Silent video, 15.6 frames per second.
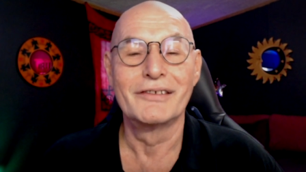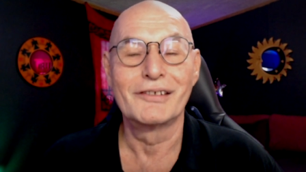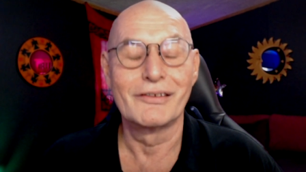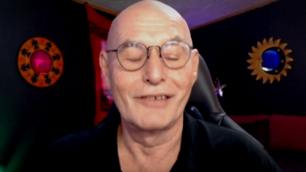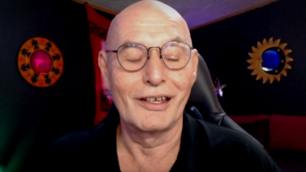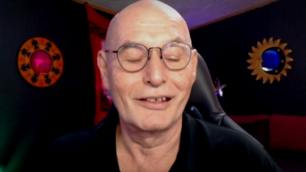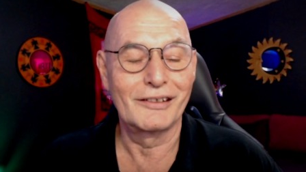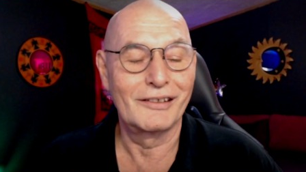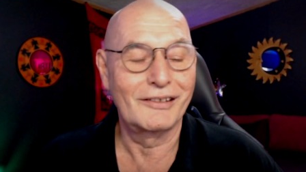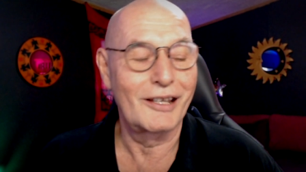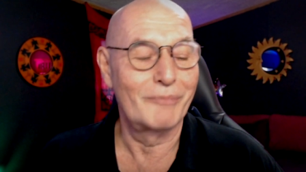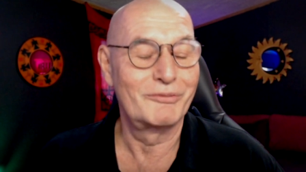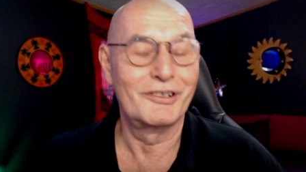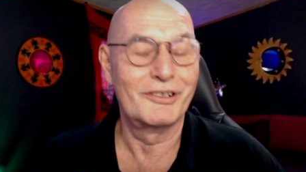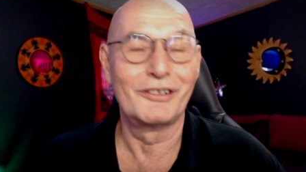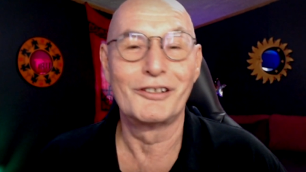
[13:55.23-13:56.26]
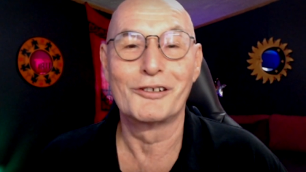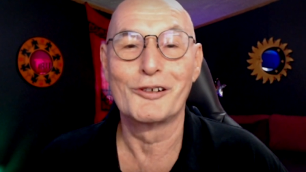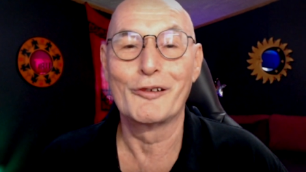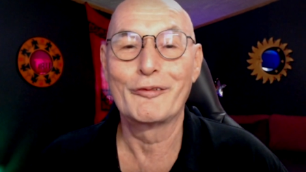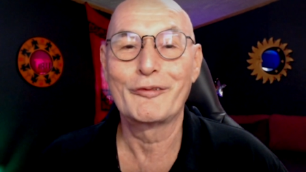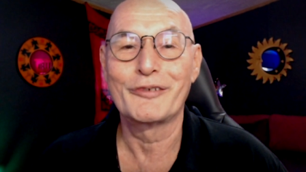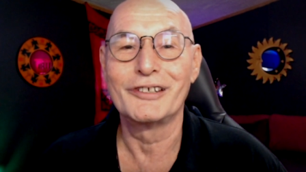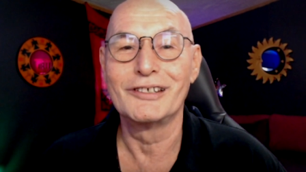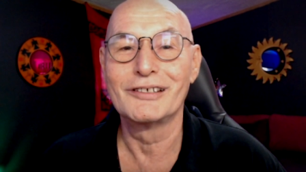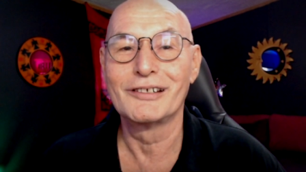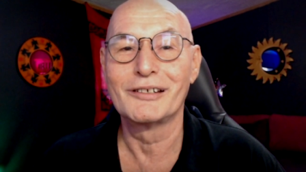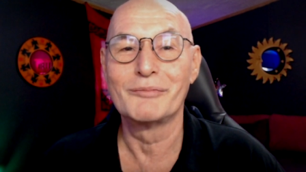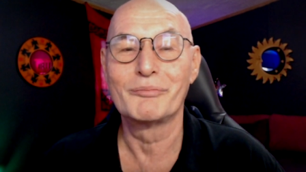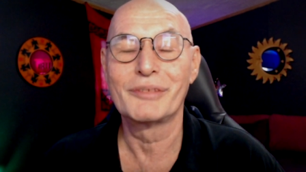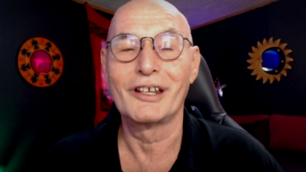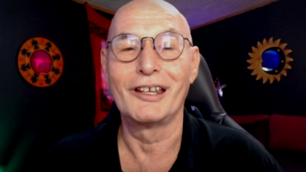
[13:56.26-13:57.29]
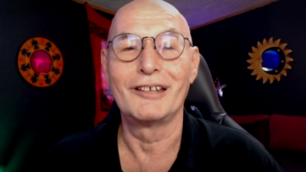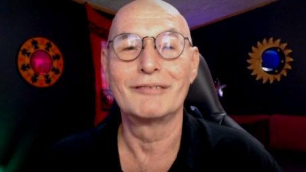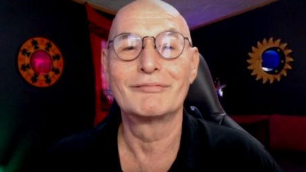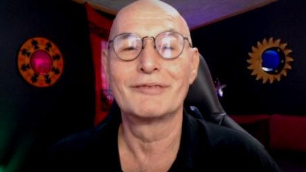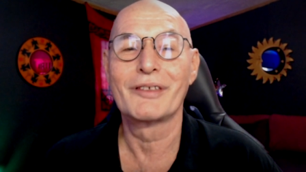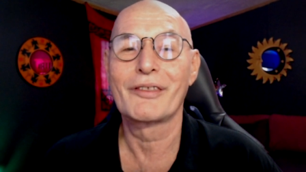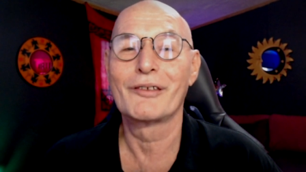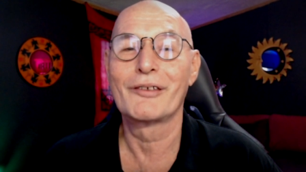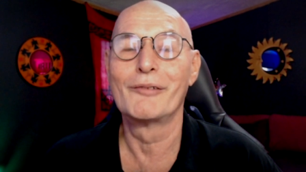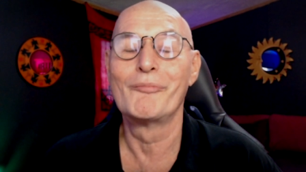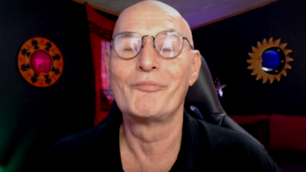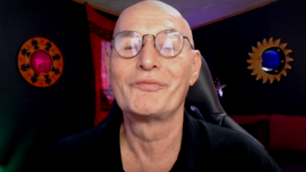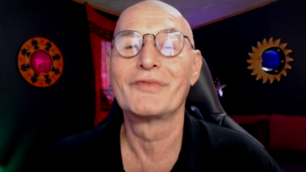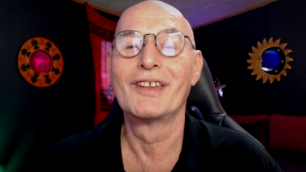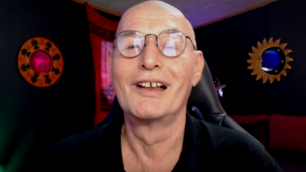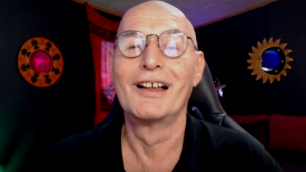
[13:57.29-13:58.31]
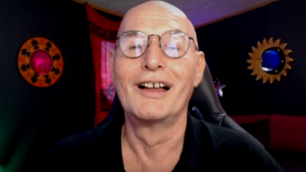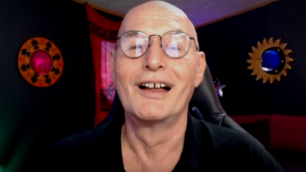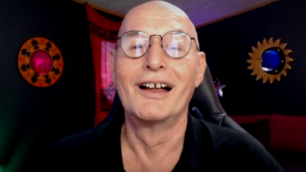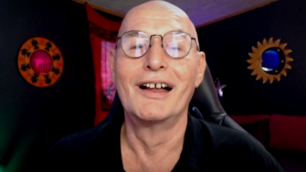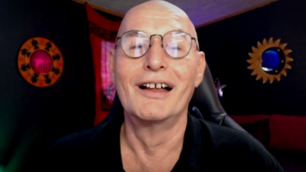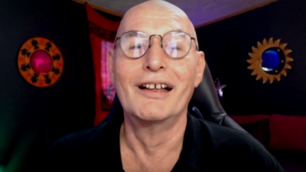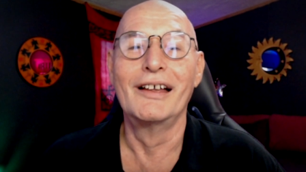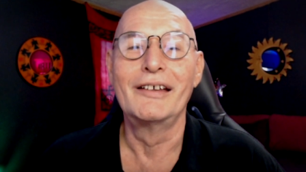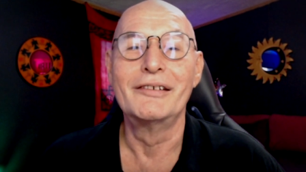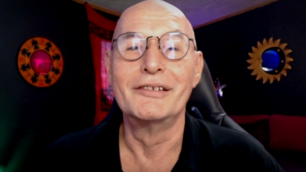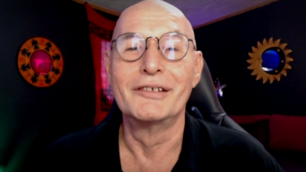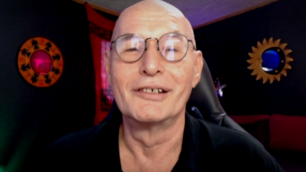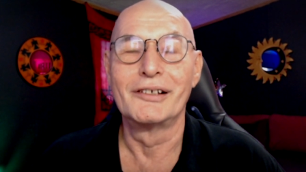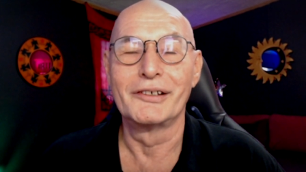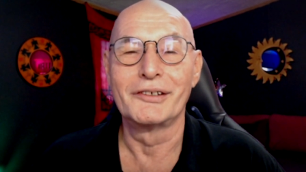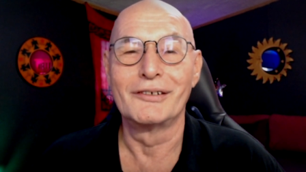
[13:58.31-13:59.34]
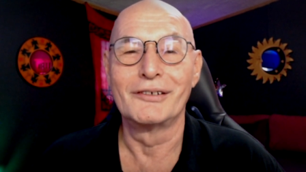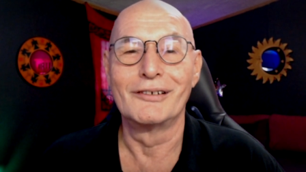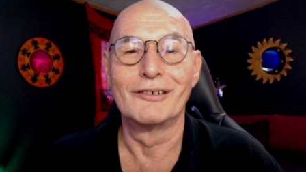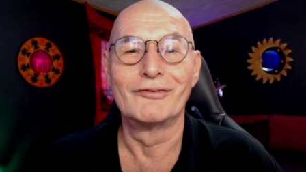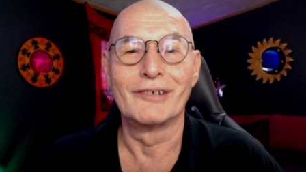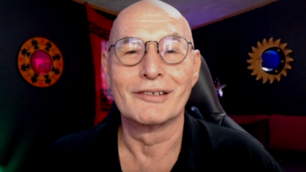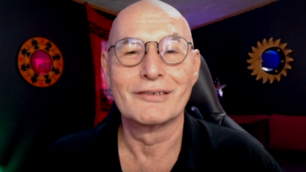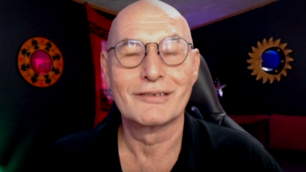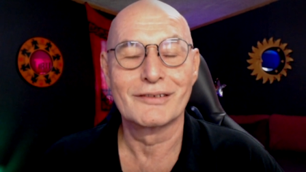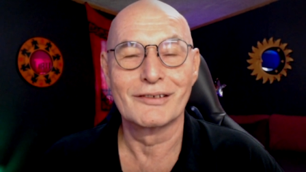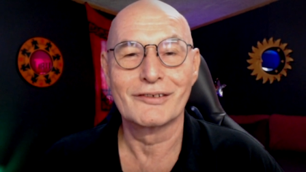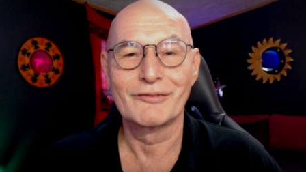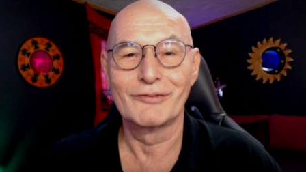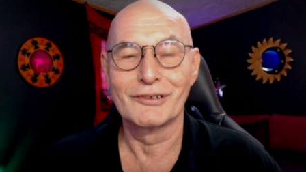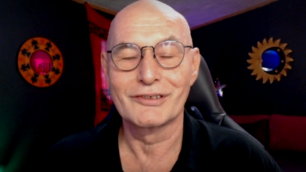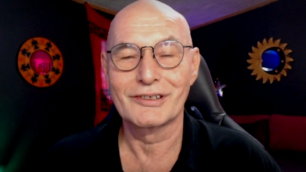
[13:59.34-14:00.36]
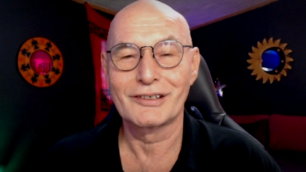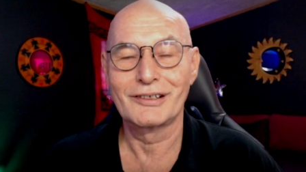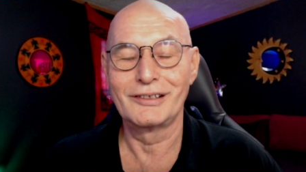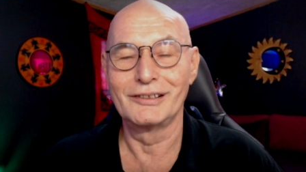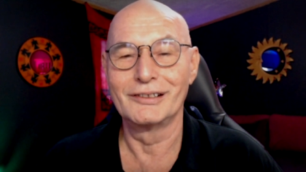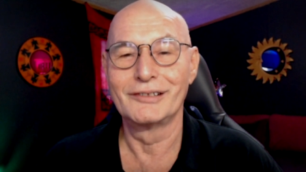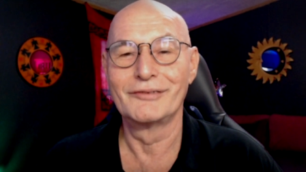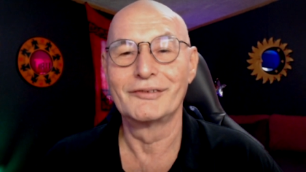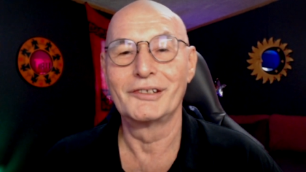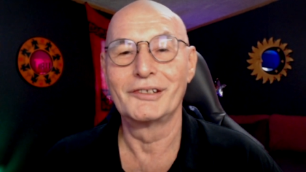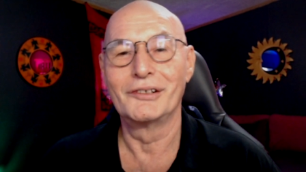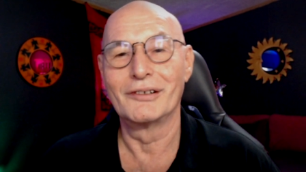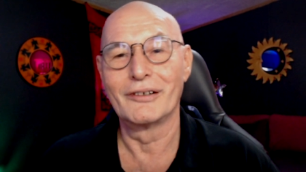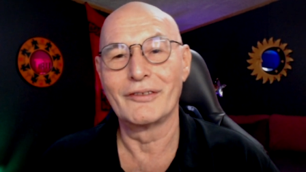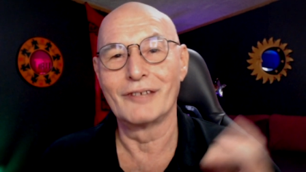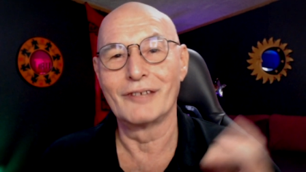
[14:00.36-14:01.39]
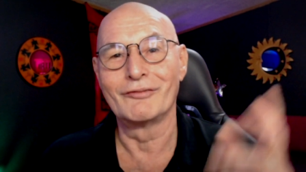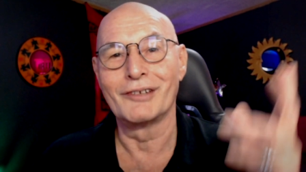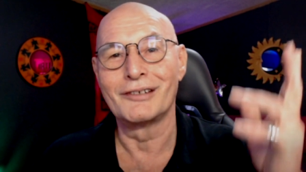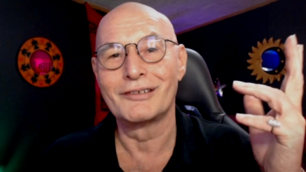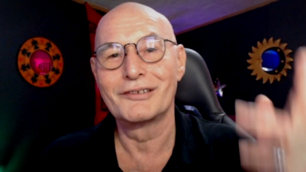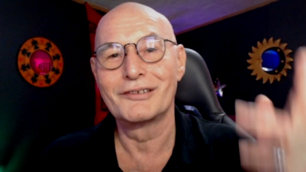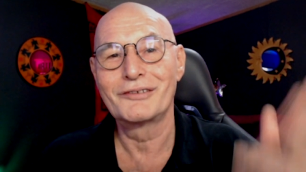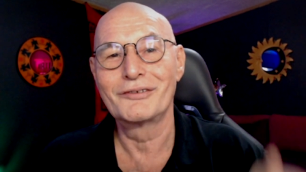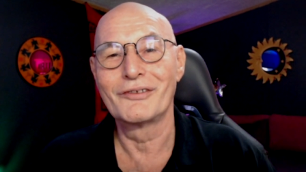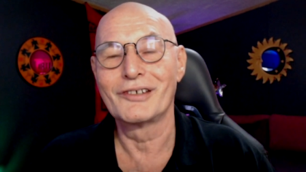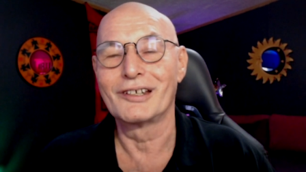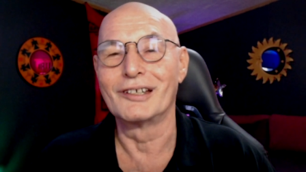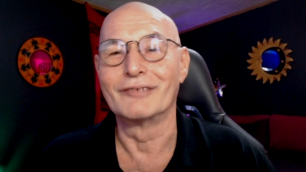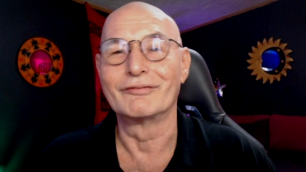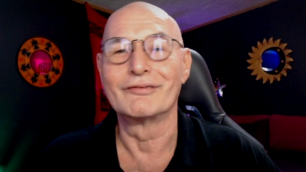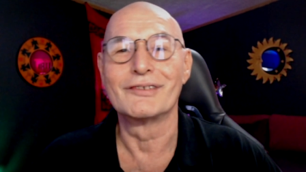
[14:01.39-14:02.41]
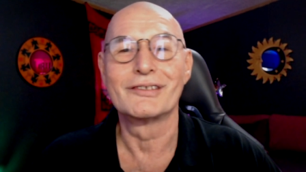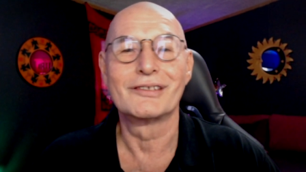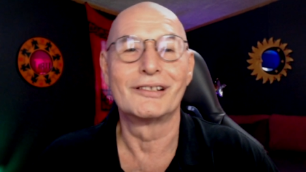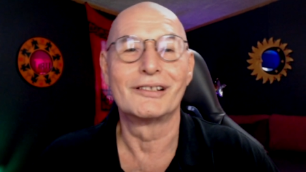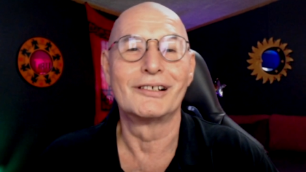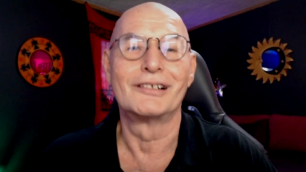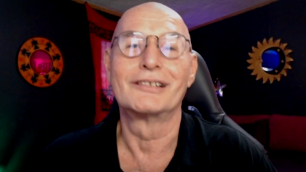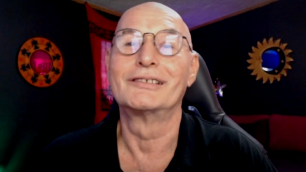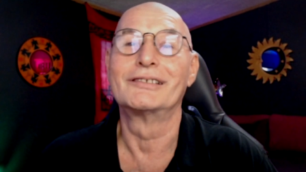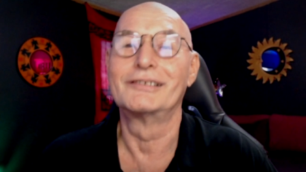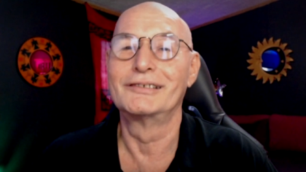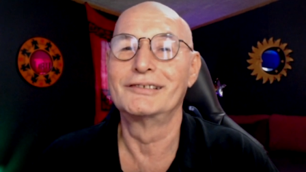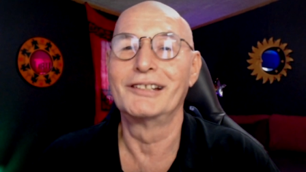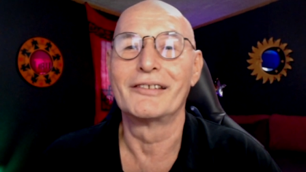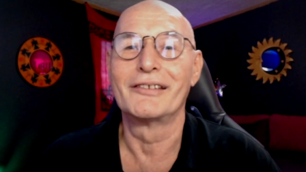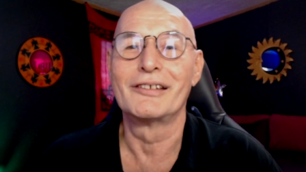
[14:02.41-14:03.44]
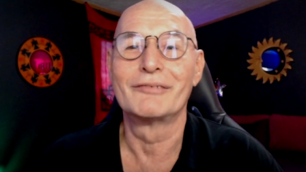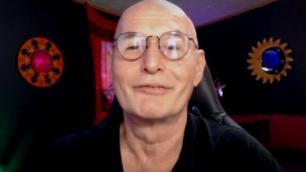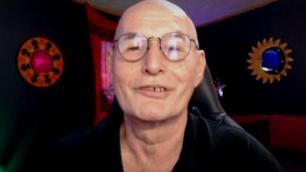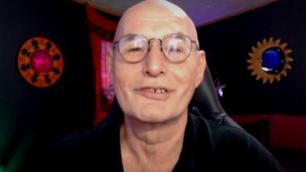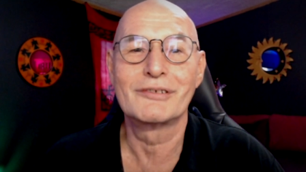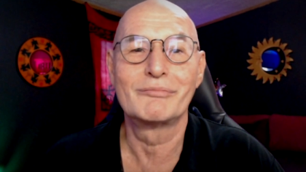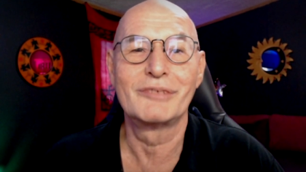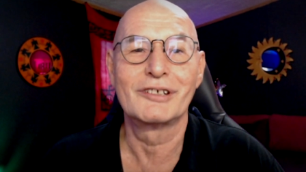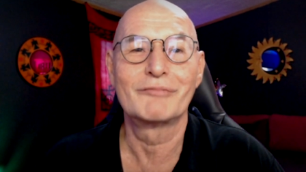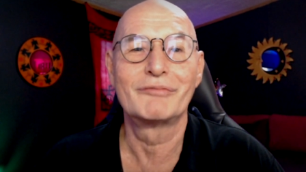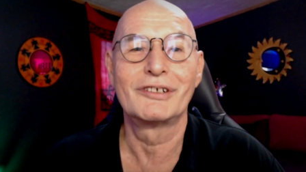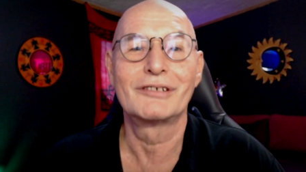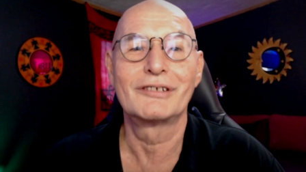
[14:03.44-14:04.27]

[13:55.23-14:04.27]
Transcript: so they kept a lot of fear and pain with them, And, uh, you know, once this was cleared, you know, they went to the heavens. Uh, yeah, there was a big, big